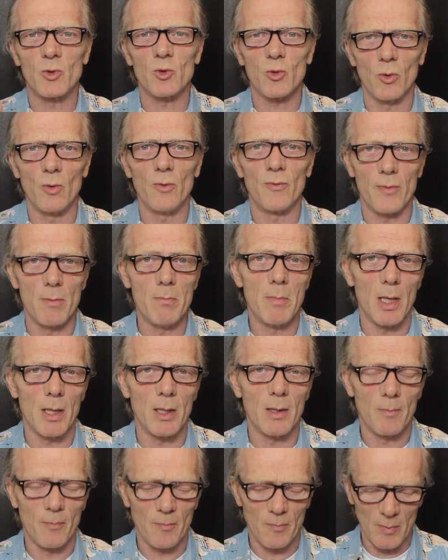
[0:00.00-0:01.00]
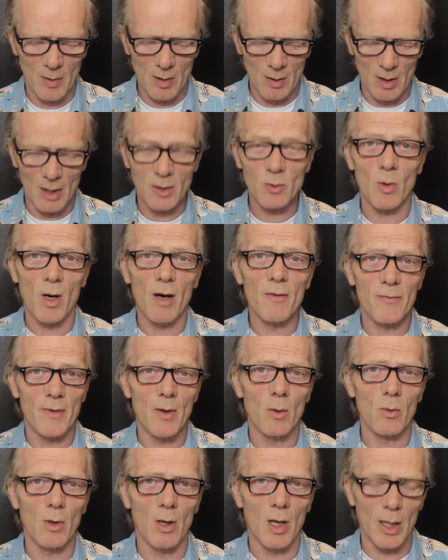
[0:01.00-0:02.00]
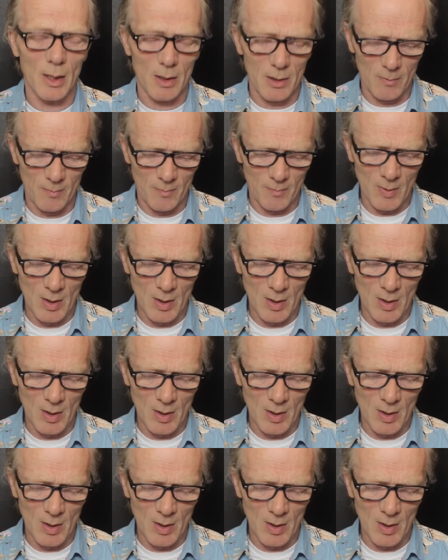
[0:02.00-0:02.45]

true for me. That's what I felt like.